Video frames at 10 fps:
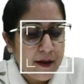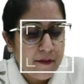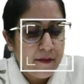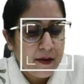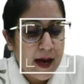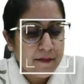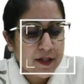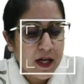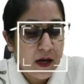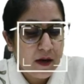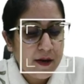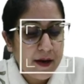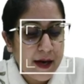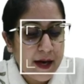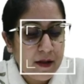lambda
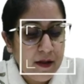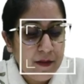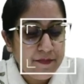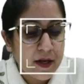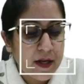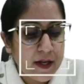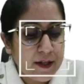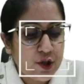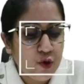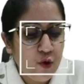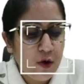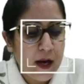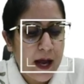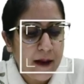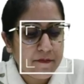L into
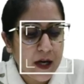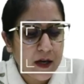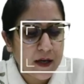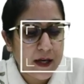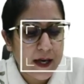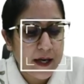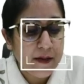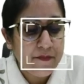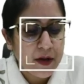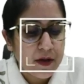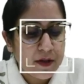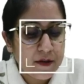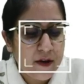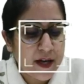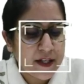lambda K
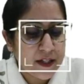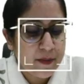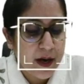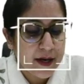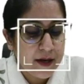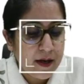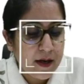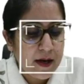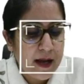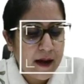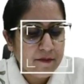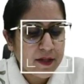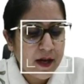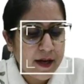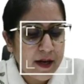divided by
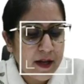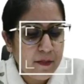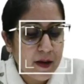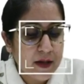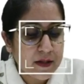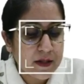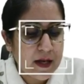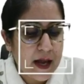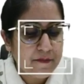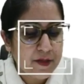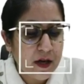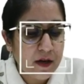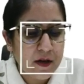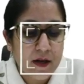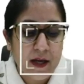lambda L plus lambda
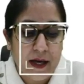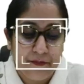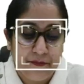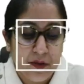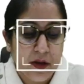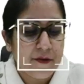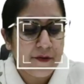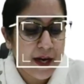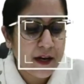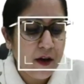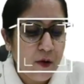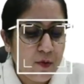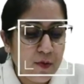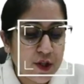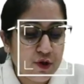K, right?
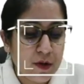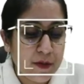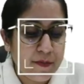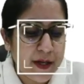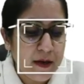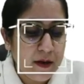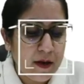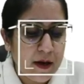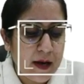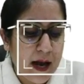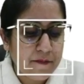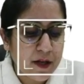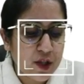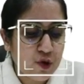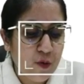Which will be lambda
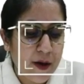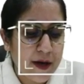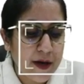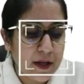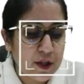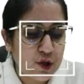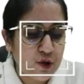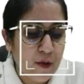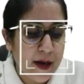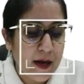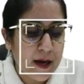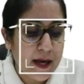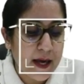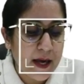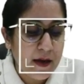square into
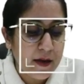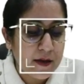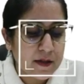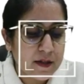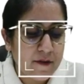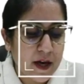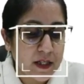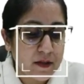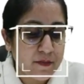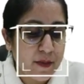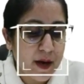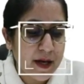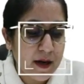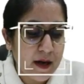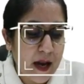Lk divided
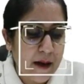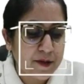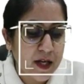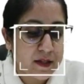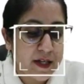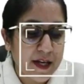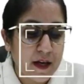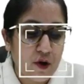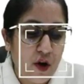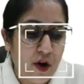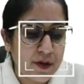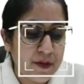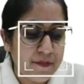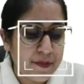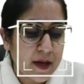by lambda taking
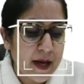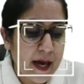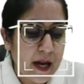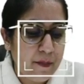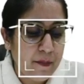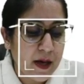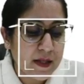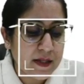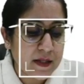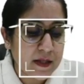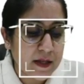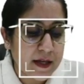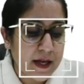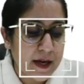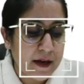common L plus
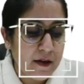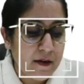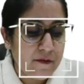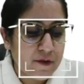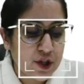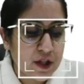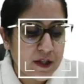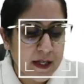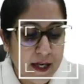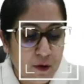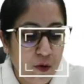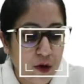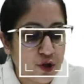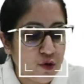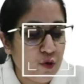K, which is equal
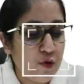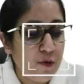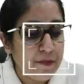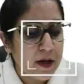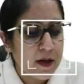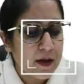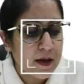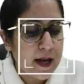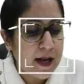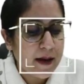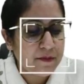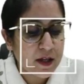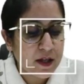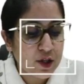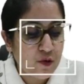to lambda
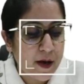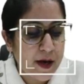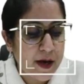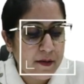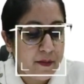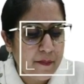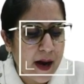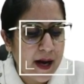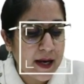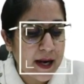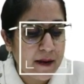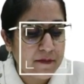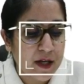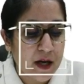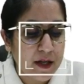square by
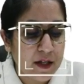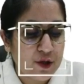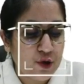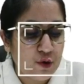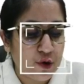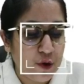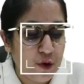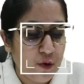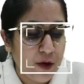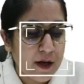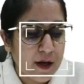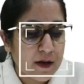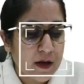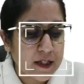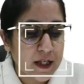lambda into Q,
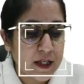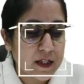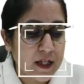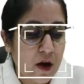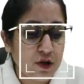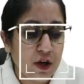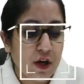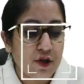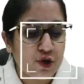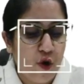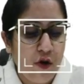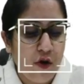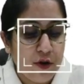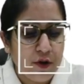cutting it out. So